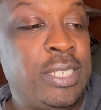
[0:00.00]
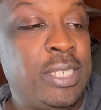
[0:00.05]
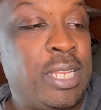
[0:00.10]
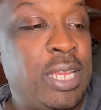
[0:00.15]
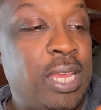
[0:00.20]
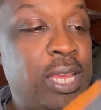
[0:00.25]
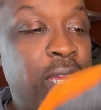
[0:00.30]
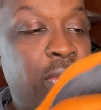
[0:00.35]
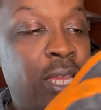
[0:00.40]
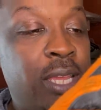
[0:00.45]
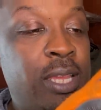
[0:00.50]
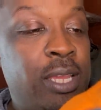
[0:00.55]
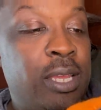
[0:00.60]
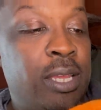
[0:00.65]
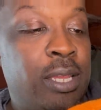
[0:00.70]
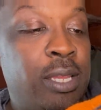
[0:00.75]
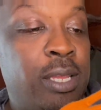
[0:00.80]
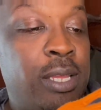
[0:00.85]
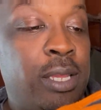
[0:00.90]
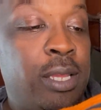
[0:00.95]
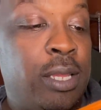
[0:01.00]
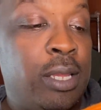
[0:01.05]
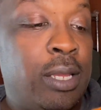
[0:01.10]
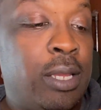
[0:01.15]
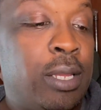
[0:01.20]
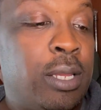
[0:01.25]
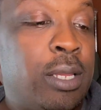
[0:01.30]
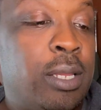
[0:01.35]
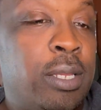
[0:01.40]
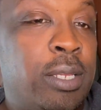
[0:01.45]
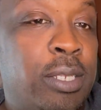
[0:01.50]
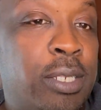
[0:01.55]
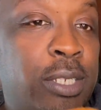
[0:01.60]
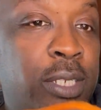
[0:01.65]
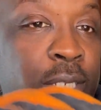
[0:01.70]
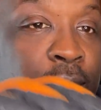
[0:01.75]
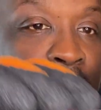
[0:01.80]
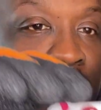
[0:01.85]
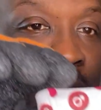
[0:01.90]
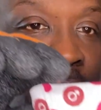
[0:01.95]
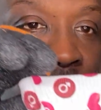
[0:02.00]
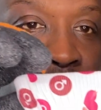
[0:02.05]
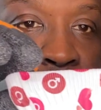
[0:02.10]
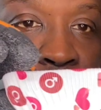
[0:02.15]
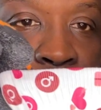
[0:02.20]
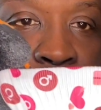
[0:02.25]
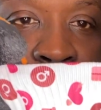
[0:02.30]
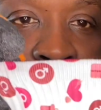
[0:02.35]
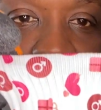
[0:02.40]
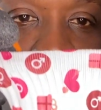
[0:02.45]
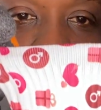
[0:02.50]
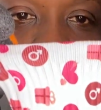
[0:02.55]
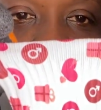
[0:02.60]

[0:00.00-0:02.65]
Day sublimated